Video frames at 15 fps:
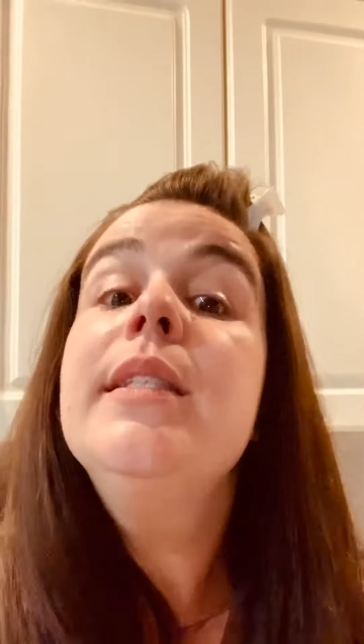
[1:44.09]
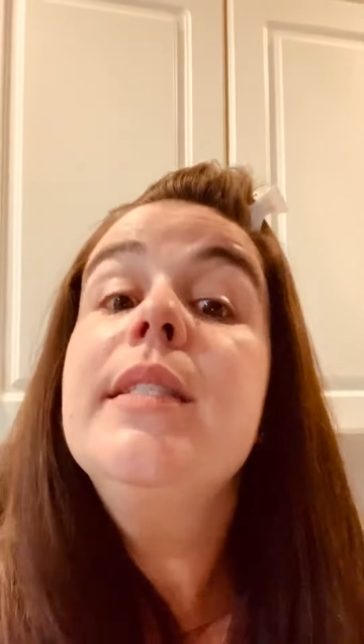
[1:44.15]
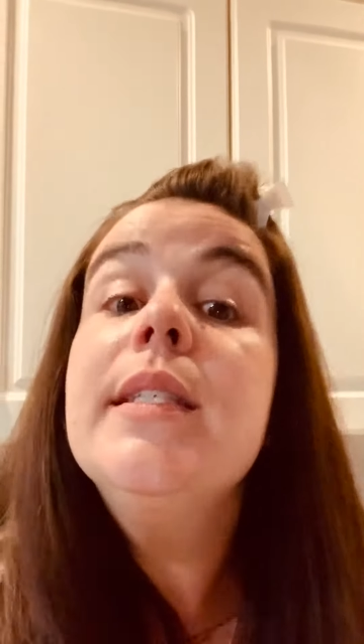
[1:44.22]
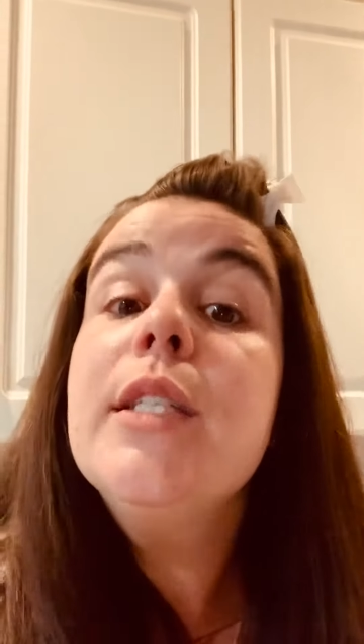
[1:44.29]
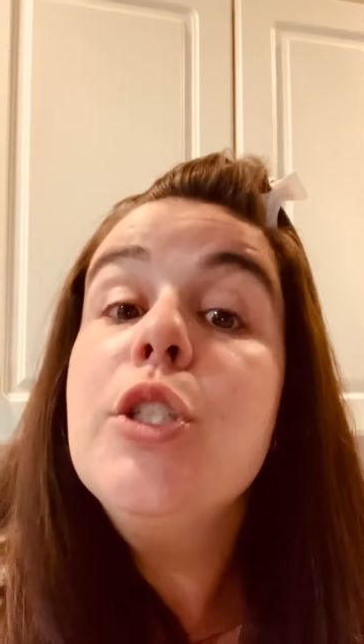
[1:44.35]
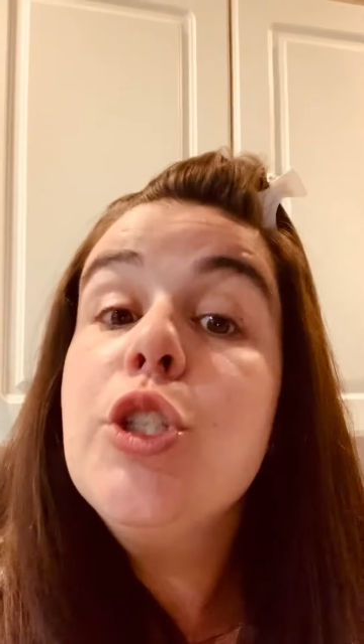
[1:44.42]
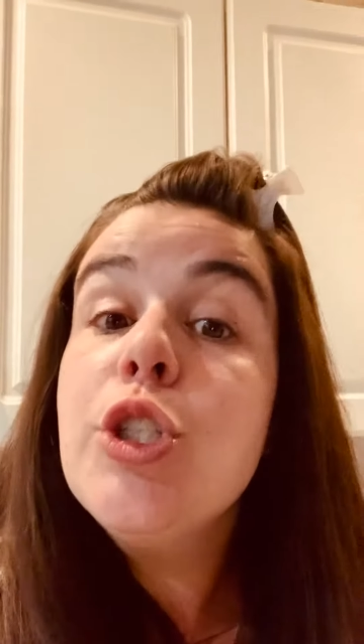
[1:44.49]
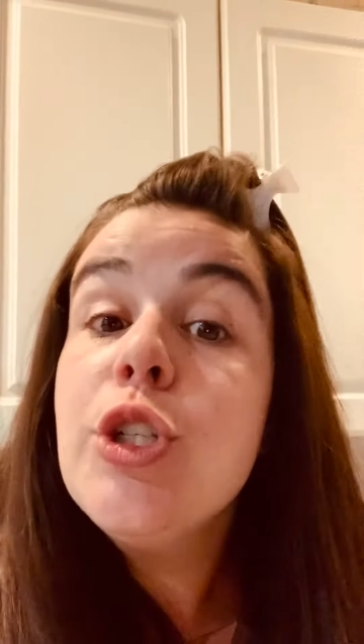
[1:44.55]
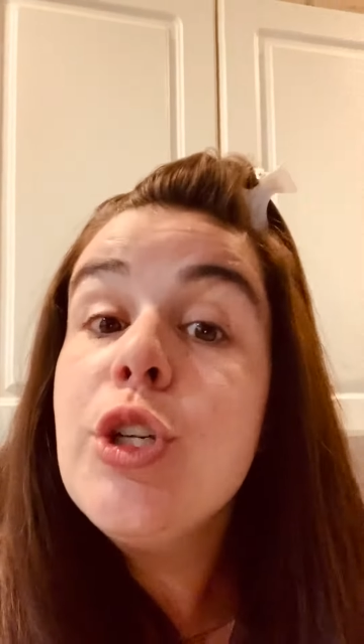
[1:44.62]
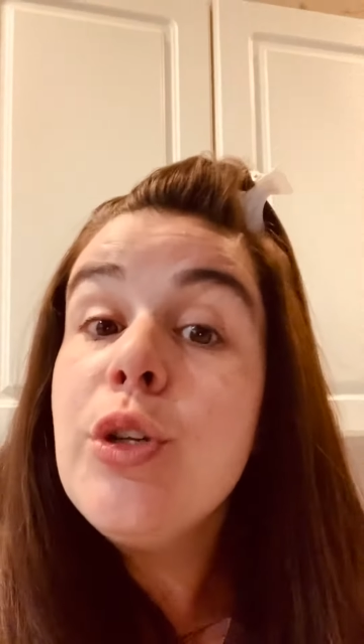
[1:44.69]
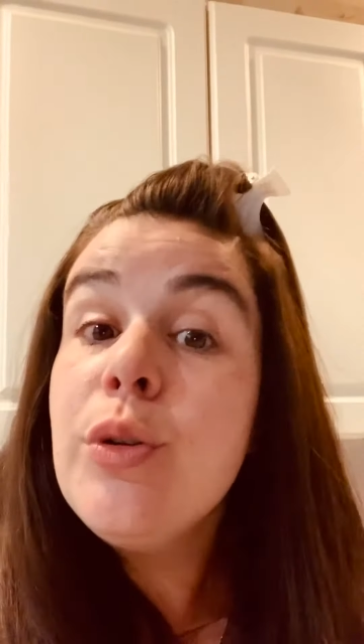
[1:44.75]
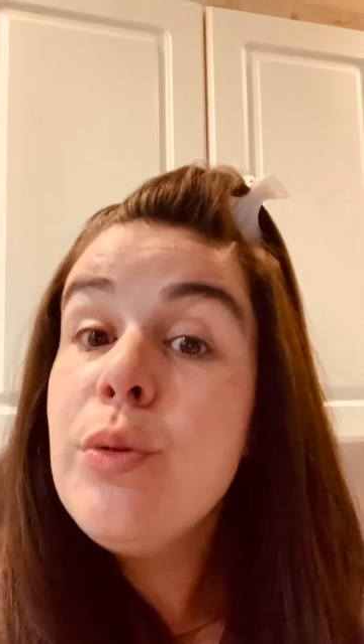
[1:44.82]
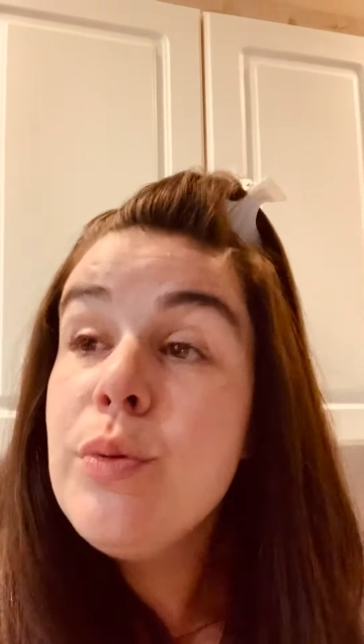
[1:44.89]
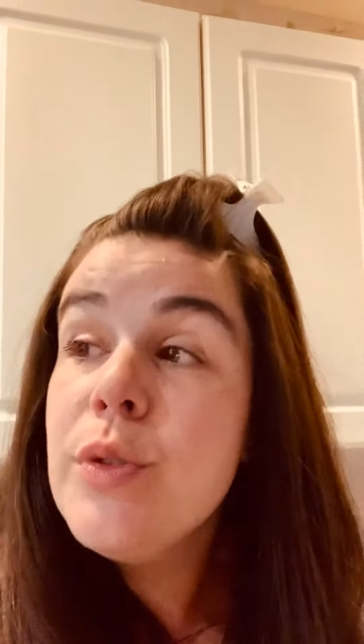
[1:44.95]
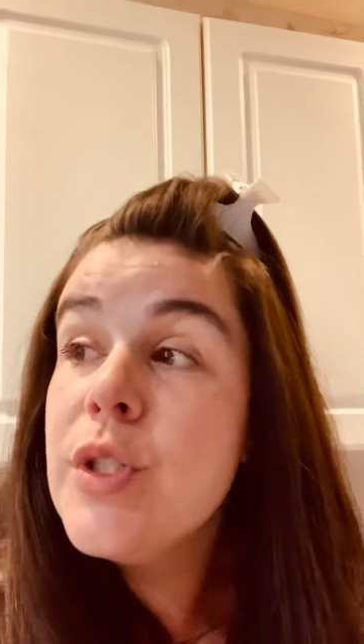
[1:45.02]
Did
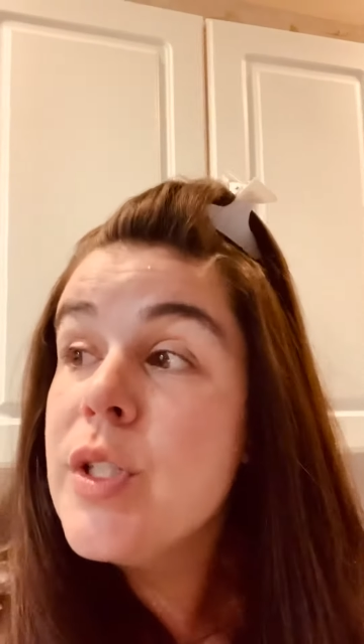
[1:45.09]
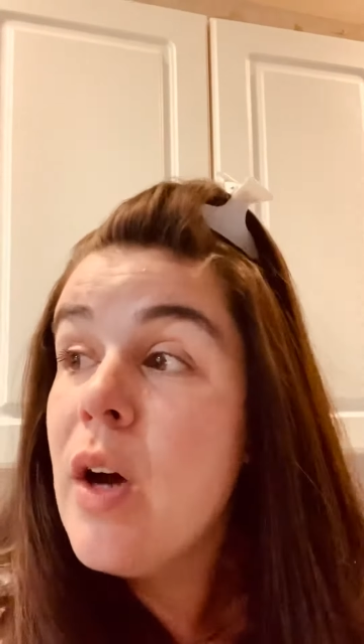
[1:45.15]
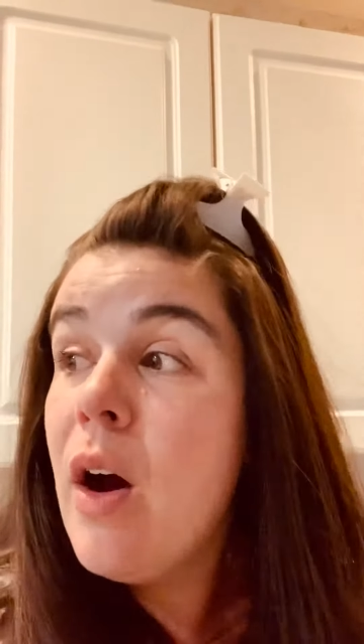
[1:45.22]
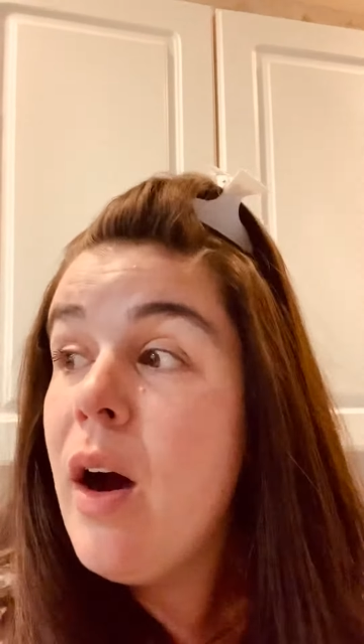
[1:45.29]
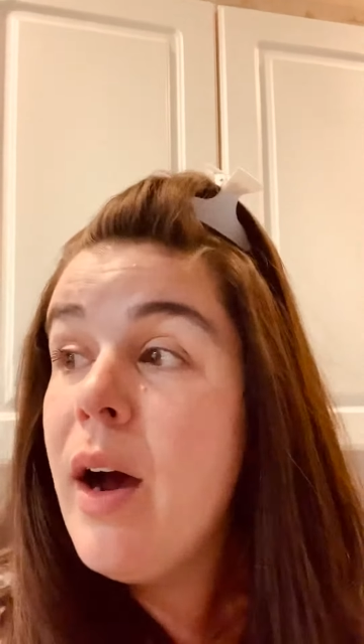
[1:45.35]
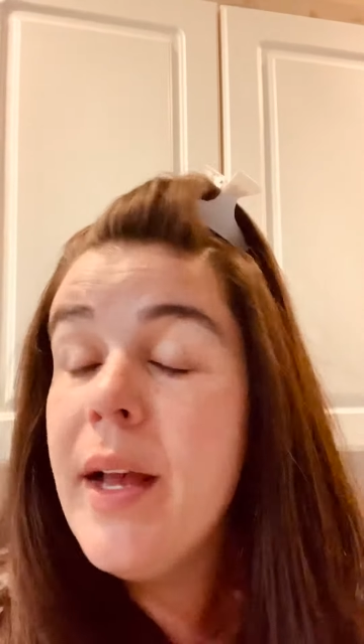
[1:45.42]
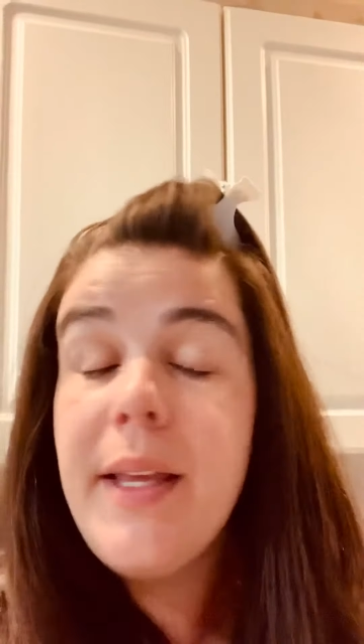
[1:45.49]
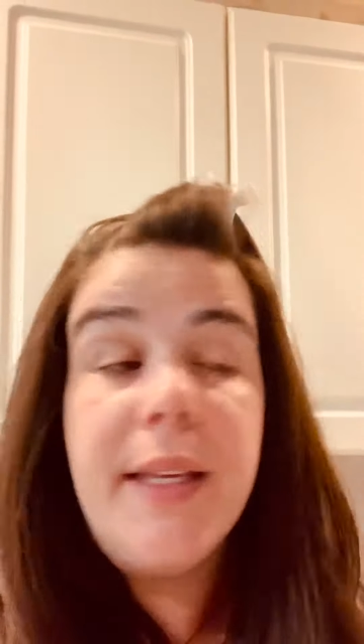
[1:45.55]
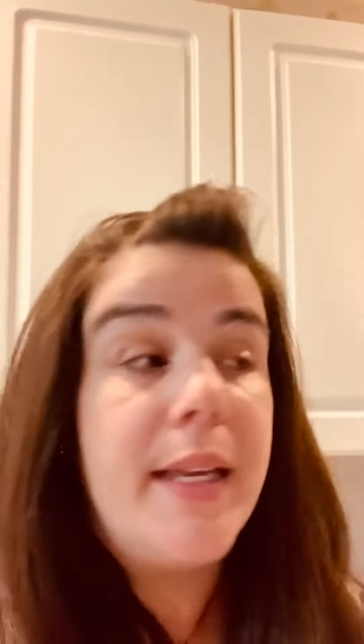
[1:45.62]
you die?